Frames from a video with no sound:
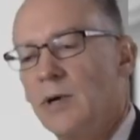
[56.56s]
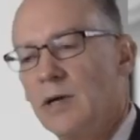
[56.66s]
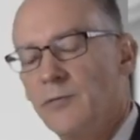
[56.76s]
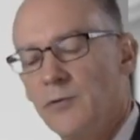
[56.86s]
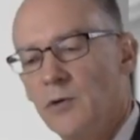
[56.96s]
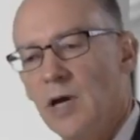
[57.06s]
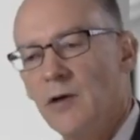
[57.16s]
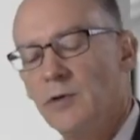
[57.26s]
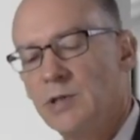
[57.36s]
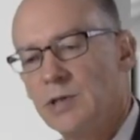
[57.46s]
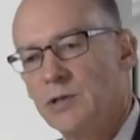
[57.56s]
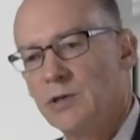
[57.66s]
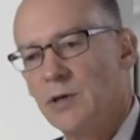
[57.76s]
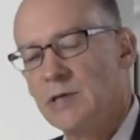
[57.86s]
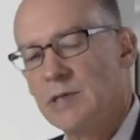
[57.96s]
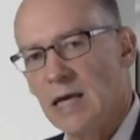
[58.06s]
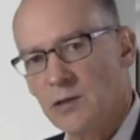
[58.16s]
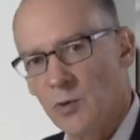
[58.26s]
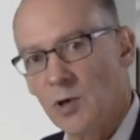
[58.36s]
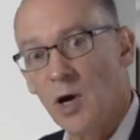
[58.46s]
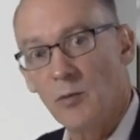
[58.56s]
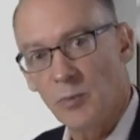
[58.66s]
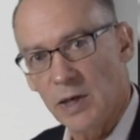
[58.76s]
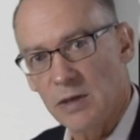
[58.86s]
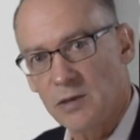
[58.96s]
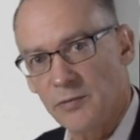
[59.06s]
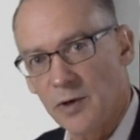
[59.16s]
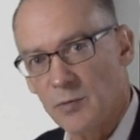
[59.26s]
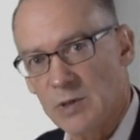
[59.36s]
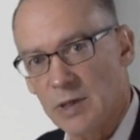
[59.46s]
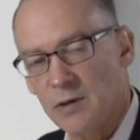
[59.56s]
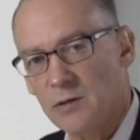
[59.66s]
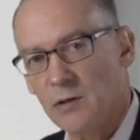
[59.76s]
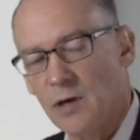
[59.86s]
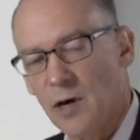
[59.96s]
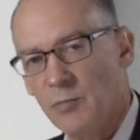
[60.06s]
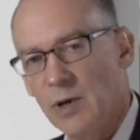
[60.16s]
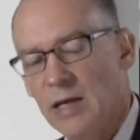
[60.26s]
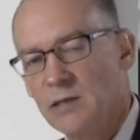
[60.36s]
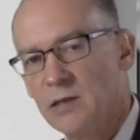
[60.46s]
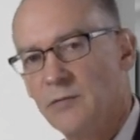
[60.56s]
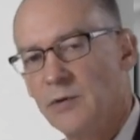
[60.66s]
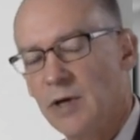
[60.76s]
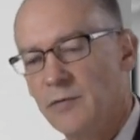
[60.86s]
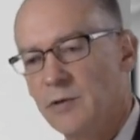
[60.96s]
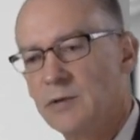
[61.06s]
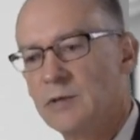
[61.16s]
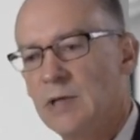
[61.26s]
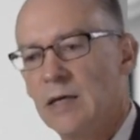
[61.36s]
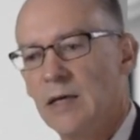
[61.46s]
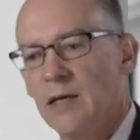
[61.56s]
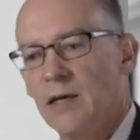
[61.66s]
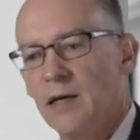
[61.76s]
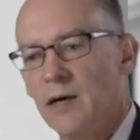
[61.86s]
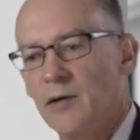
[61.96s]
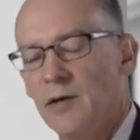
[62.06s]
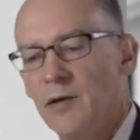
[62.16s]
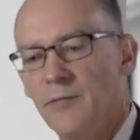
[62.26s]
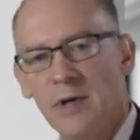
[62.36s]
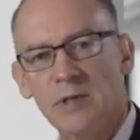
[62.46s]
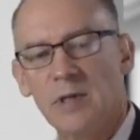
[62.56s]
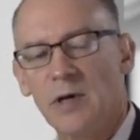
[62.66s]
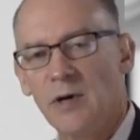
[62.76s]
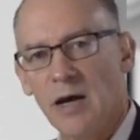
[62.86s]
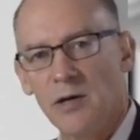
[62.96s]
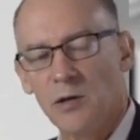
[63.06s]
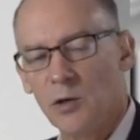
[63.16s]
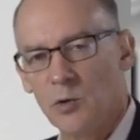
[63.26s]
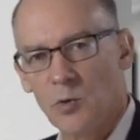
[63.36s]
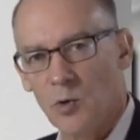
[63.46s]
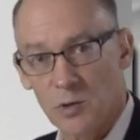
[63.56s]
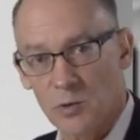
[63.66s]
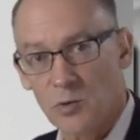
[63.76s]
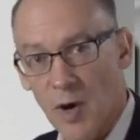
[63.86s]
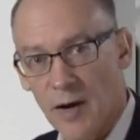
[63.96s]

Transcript: So in full coverage insurance, that's where comprehensive comes in. So comprehensive covers events that are out of your control